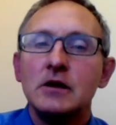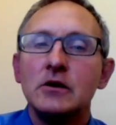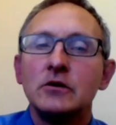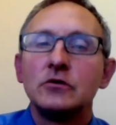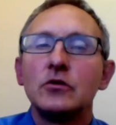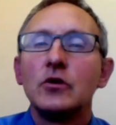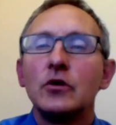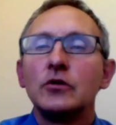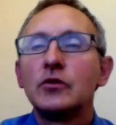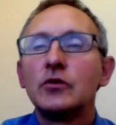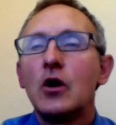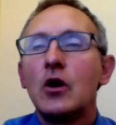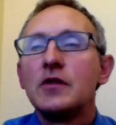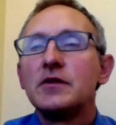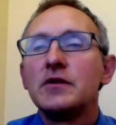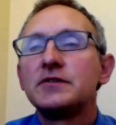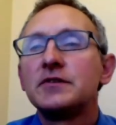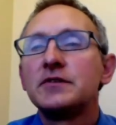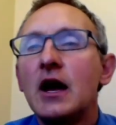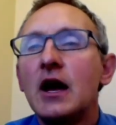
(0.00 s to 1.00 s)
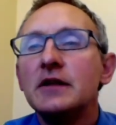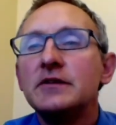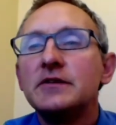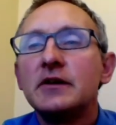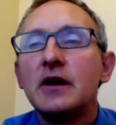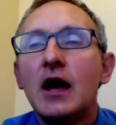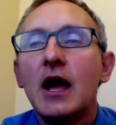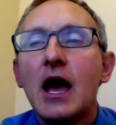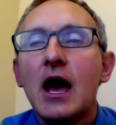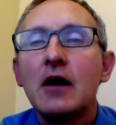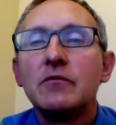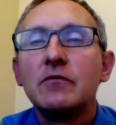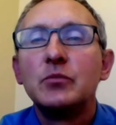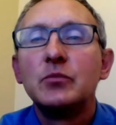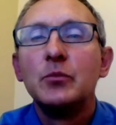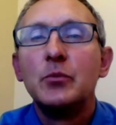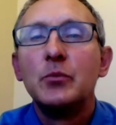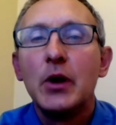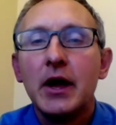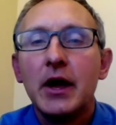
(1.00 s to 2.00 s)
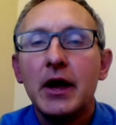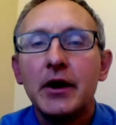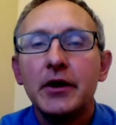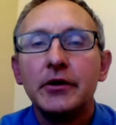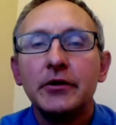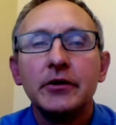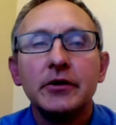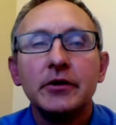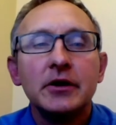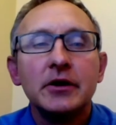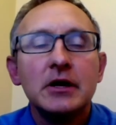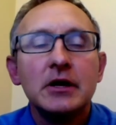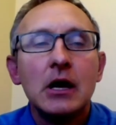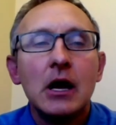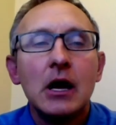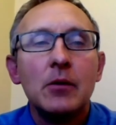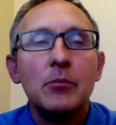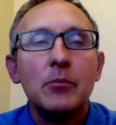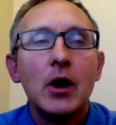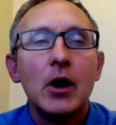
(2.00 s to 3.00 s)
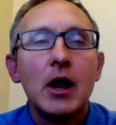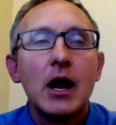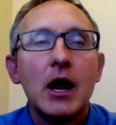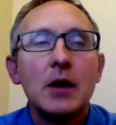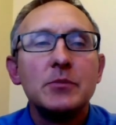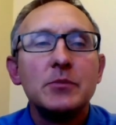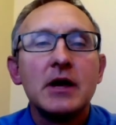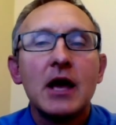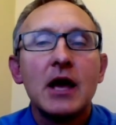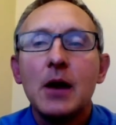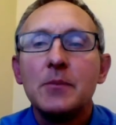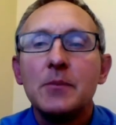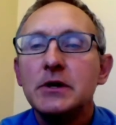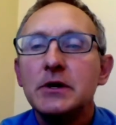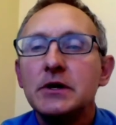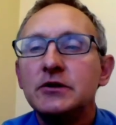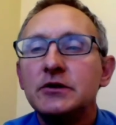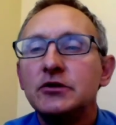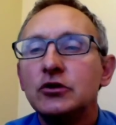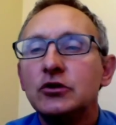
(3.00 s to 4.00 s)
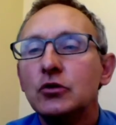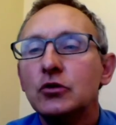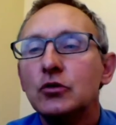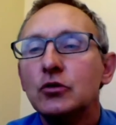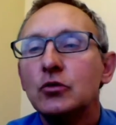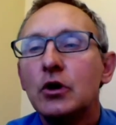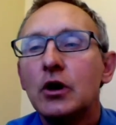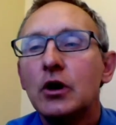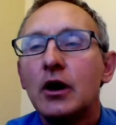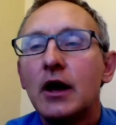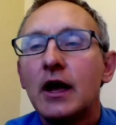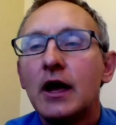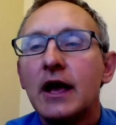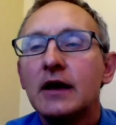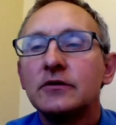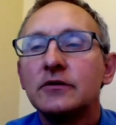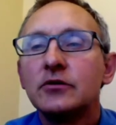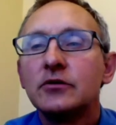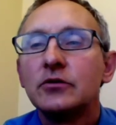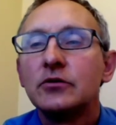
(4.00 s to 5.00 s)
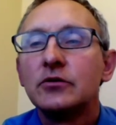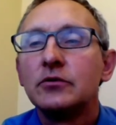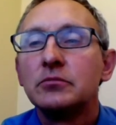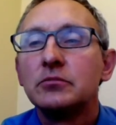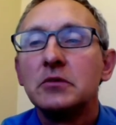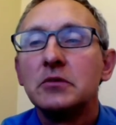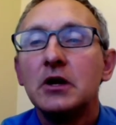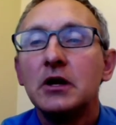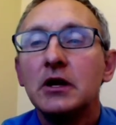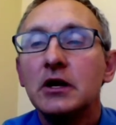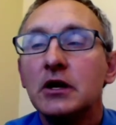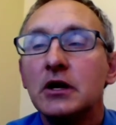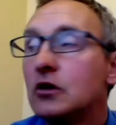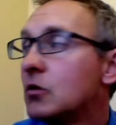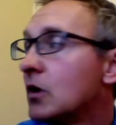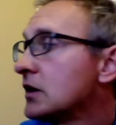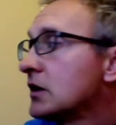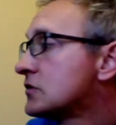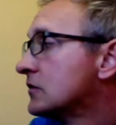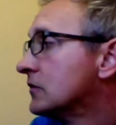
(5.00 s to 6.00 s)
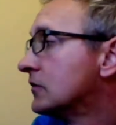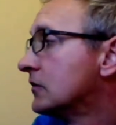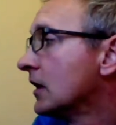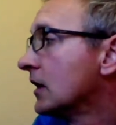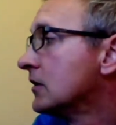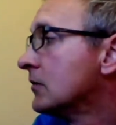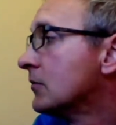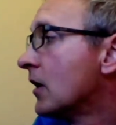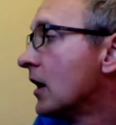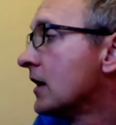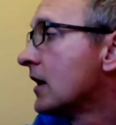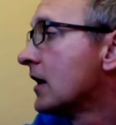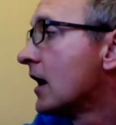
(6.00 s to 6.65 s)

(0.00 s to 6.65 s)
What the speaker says: So those are all the slides that I have prepared, but I'd be happy to answer any questions that you might